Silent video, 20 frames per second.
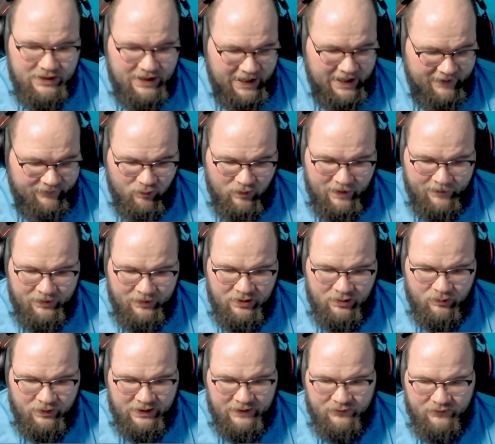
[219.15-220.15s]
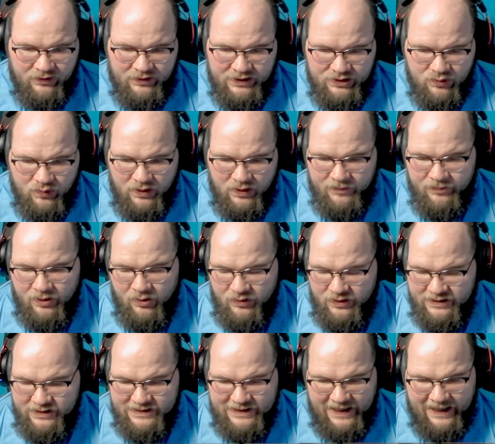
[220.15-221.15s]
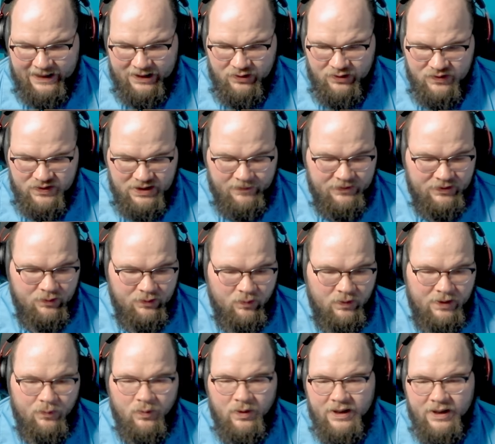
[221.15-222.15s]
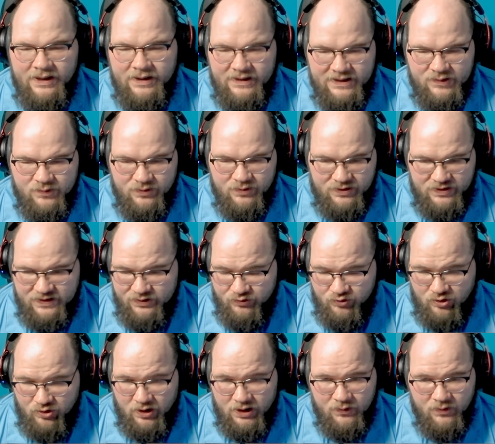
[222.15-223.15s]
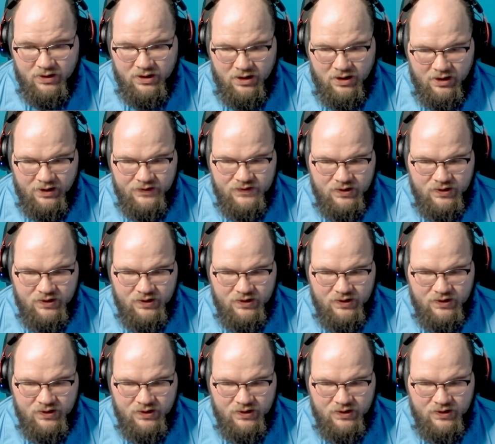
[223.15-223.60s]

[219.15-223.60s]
have a weapon or whatever, and then Toy Boat and attack, and you summon the 1/1, this would still draw you a card.